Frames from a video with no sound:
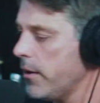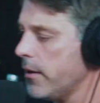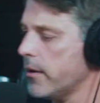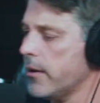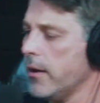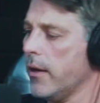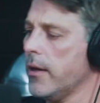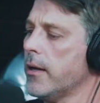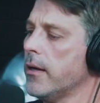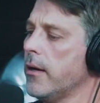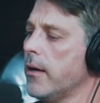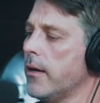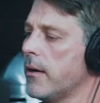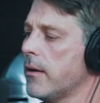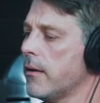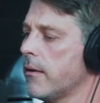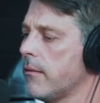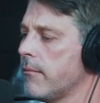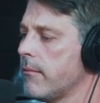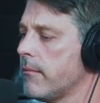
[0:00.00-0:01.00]
do you think? Like,
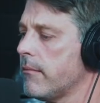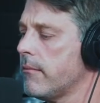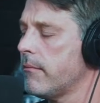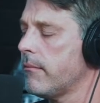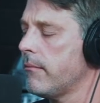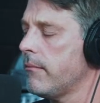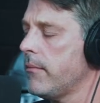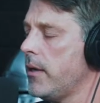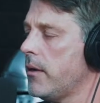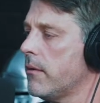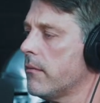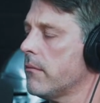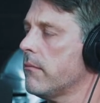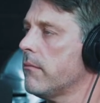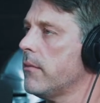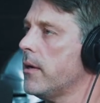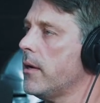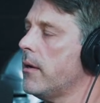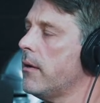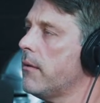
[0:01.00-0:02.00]
um, you
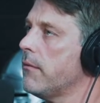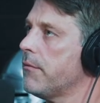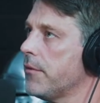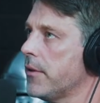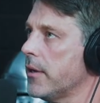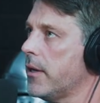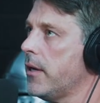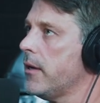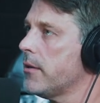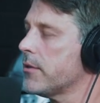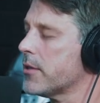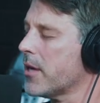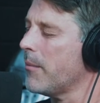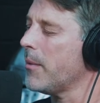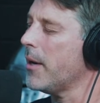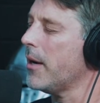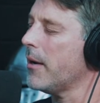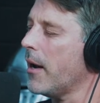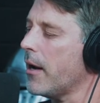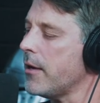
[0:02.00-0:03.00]
know, uh, for the kids
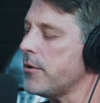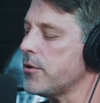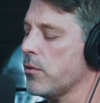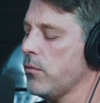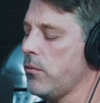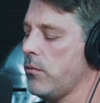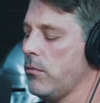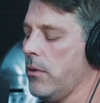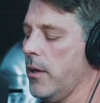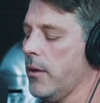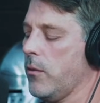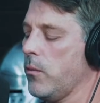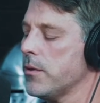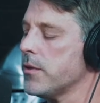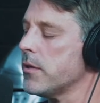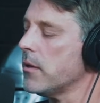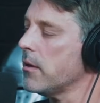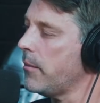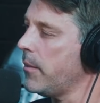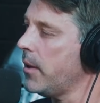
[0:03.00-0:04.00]
coming out of high school, like,
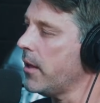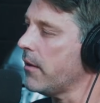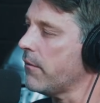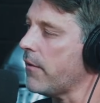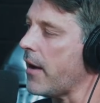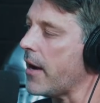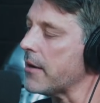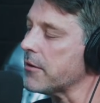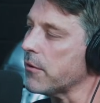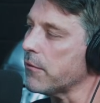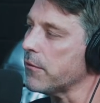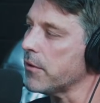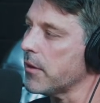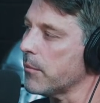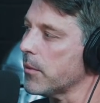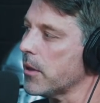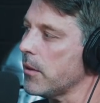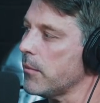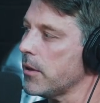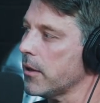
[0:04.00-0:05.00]
what's the limiting factor for
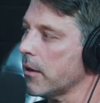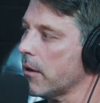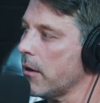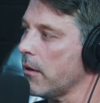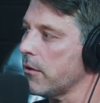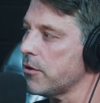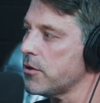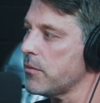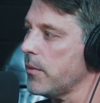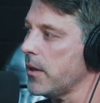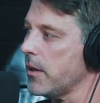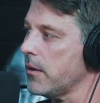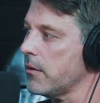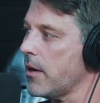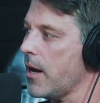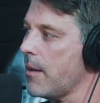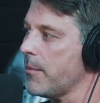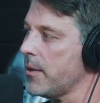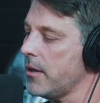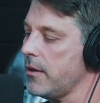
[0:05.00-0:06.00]
them coming in college and being
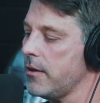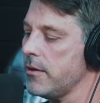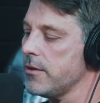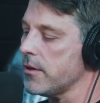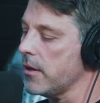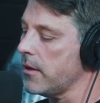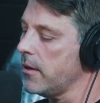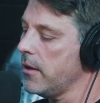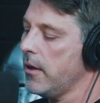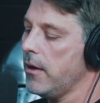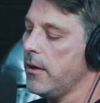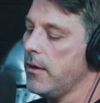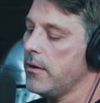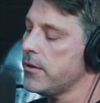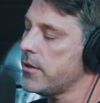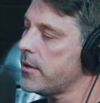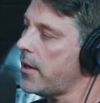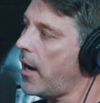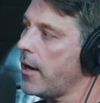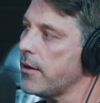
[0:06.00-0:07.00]
dominant? Is it
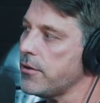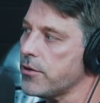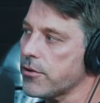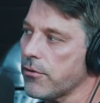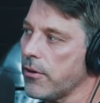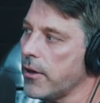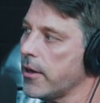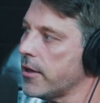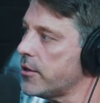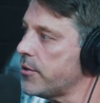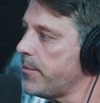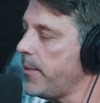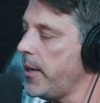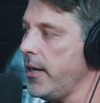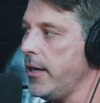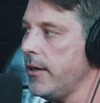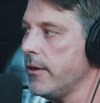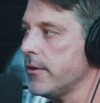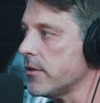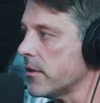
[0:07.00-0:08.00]
size, strength,
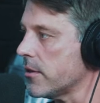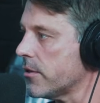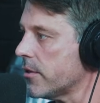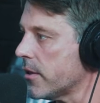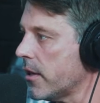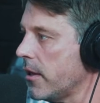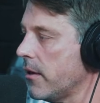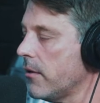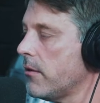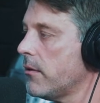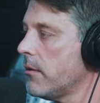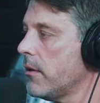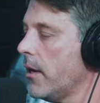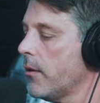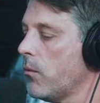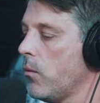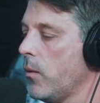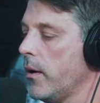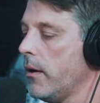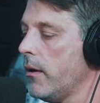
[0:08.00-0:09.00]
speed? Is it skill?
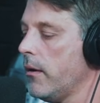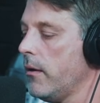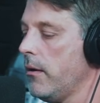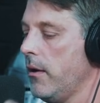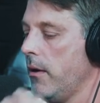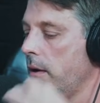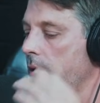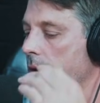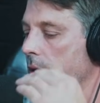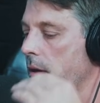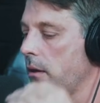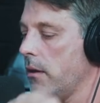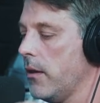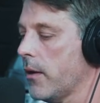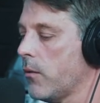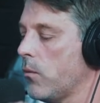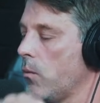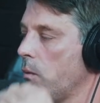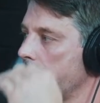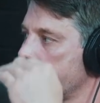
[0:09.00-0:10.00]
Like, where?
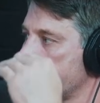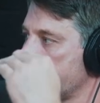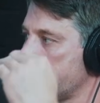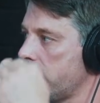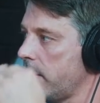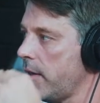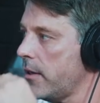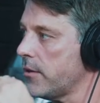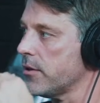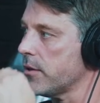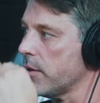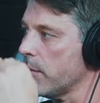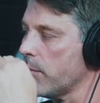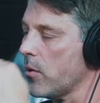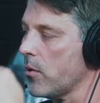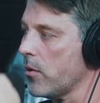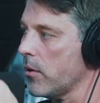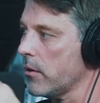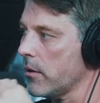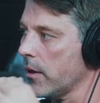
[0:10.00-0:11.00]
Like, what sets the
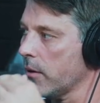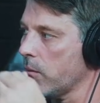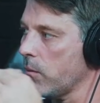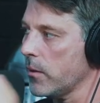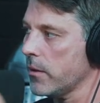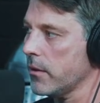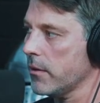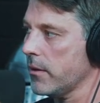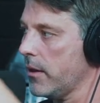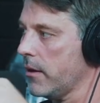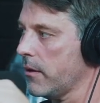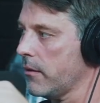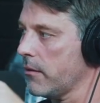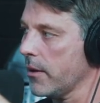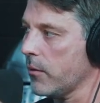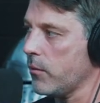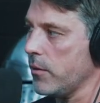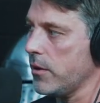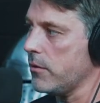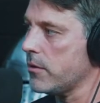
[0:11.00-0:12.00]
bar? Like, what you know?
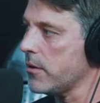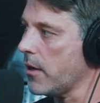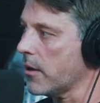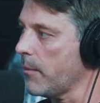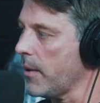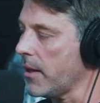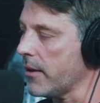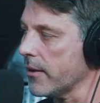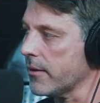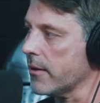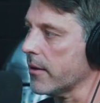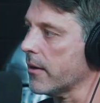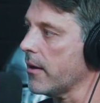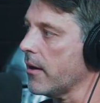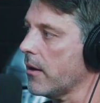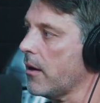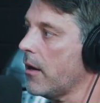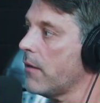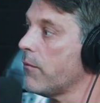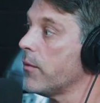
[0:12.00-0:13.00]
Like when you talk about like the
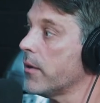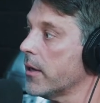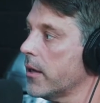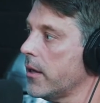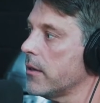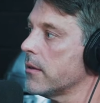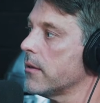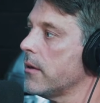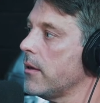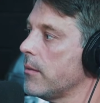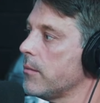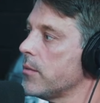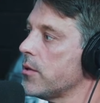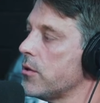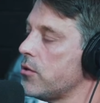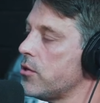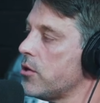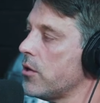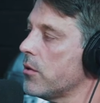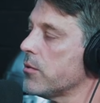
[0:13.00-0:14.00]
cutoff when a kid comes
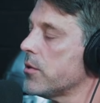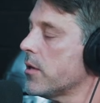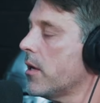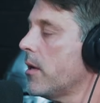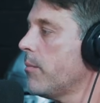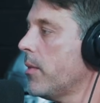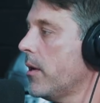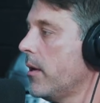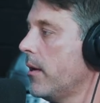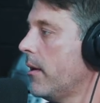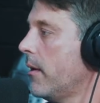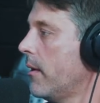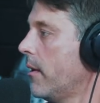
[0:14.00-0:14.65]
and shows up.